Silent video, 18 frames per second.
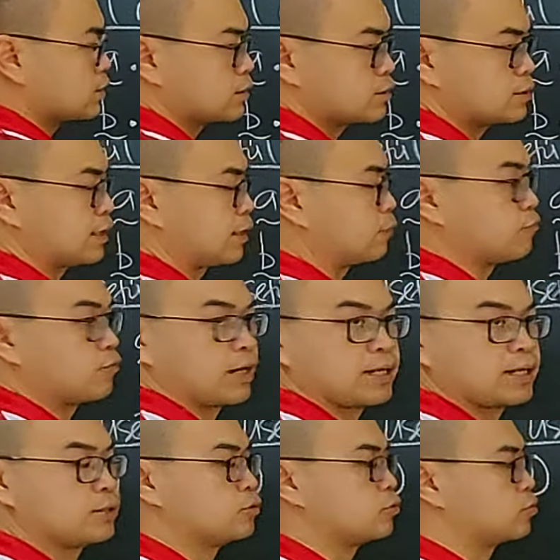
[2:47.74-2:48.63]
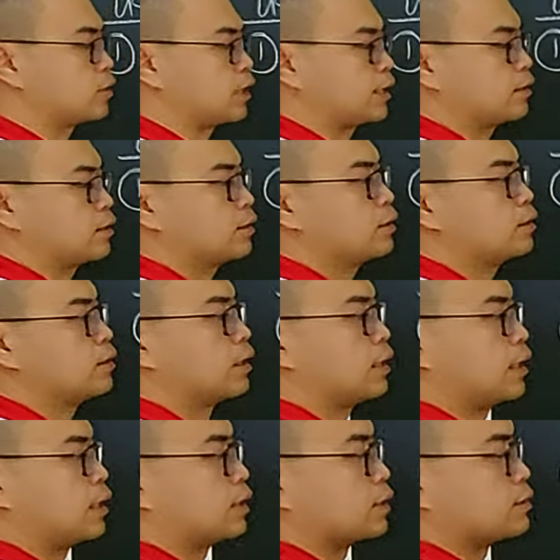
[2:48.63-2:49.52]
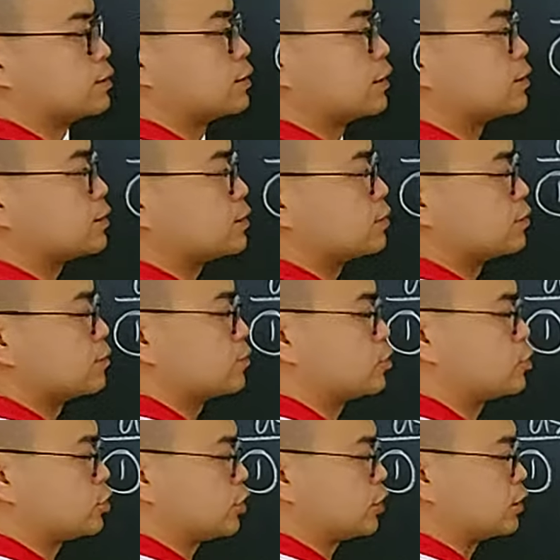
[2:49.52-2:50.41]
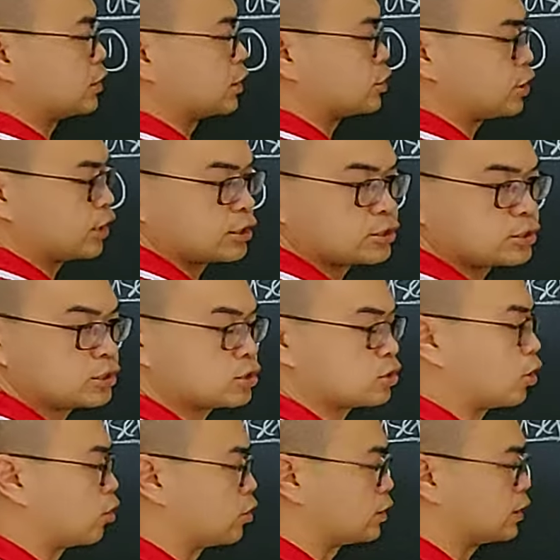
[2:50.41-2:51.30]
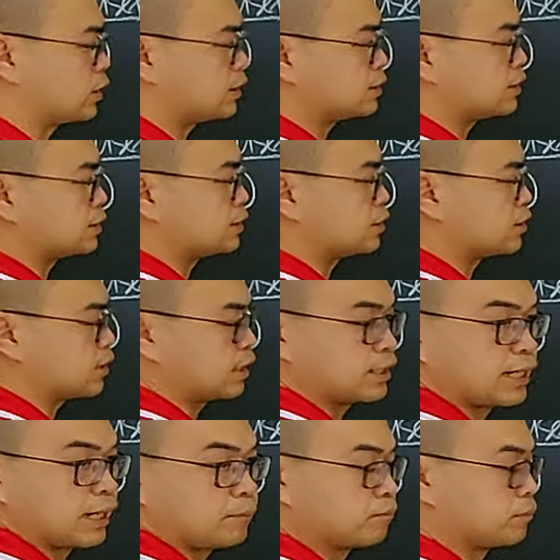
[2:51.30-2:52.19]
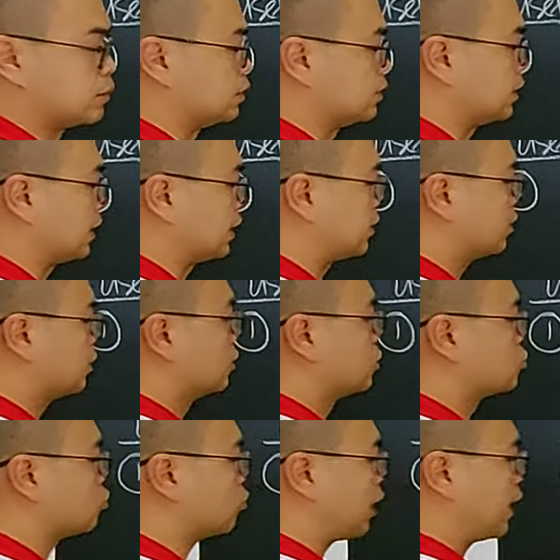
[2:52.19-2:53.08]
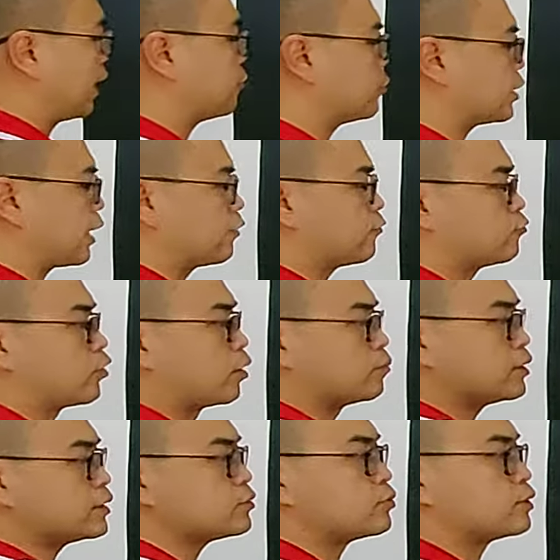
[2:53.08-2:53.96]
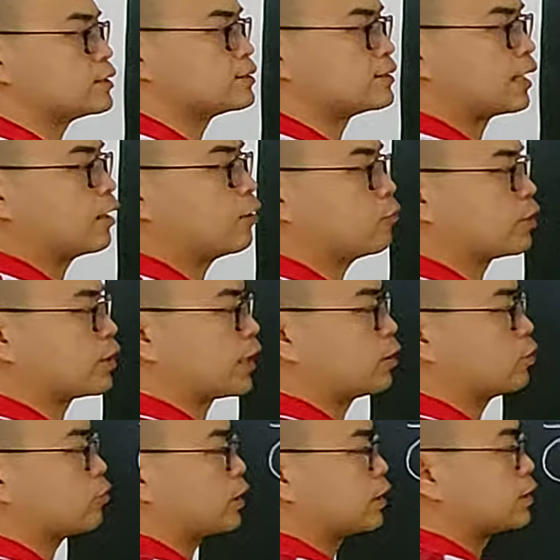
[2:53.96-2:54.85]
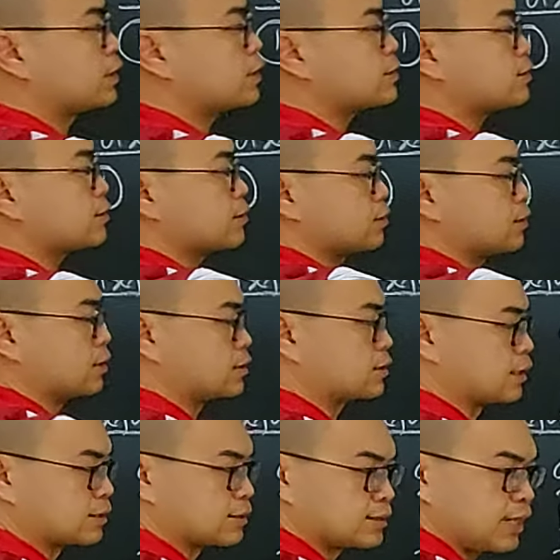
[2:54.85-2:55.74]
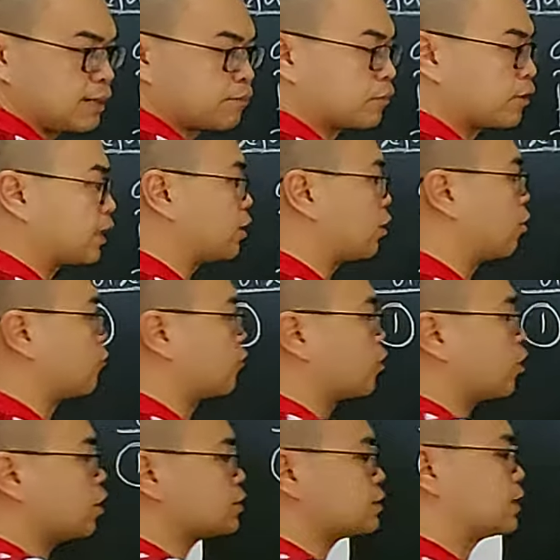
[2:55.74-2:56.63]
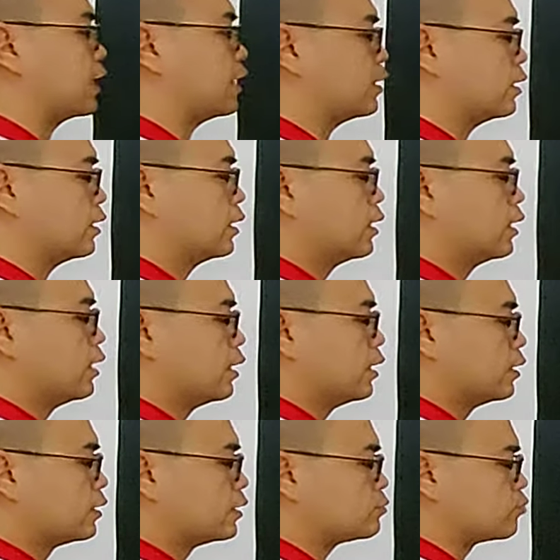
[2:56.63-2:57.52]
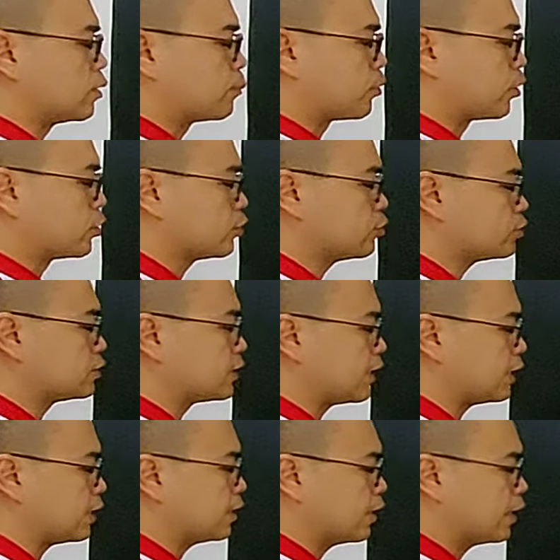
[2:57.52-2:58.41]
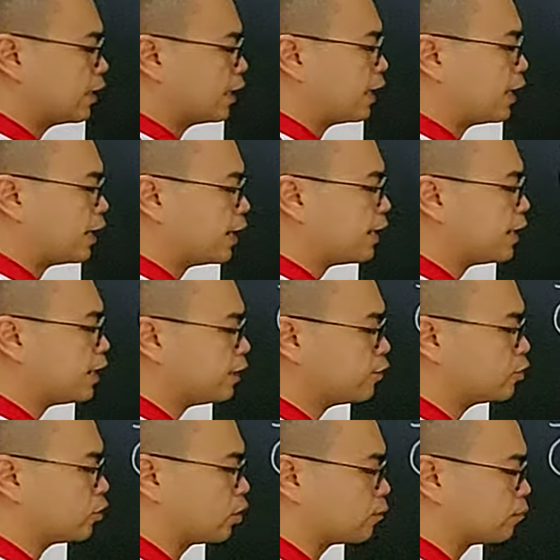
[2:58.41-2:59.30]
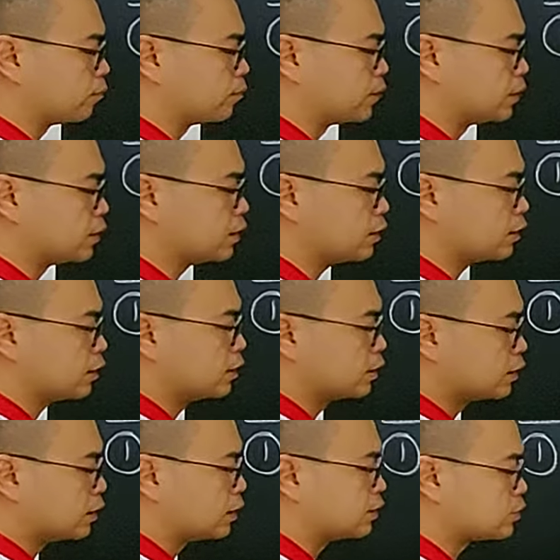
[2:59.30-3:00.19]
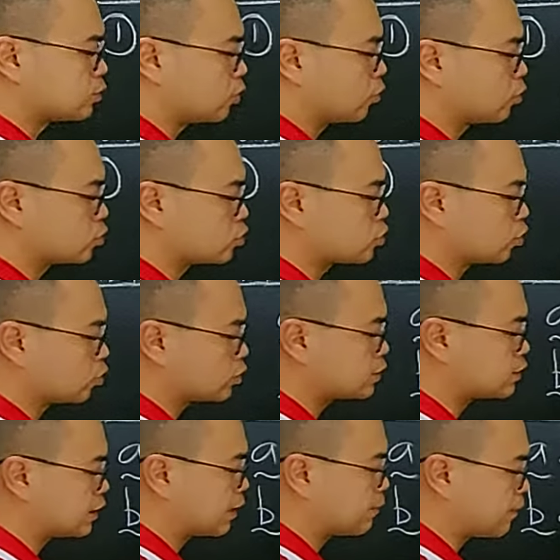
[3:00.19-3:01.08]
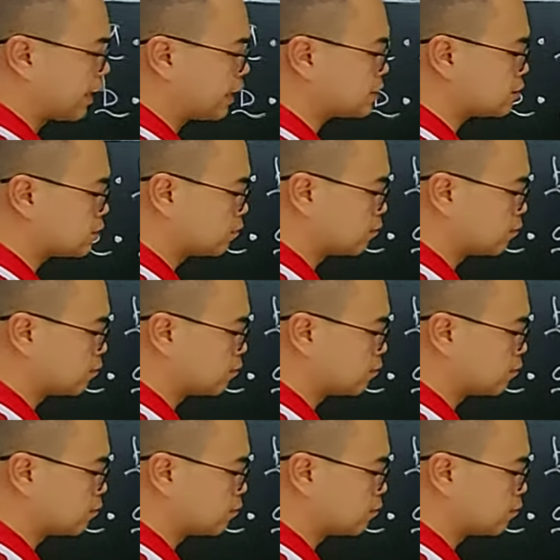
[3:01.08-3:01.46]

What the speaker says: same value, right? Just interchange this order. This is just a number, right? So, and we can, from this result, we can know that this is the same, right? Of course, that this will produce that A dot B is also same as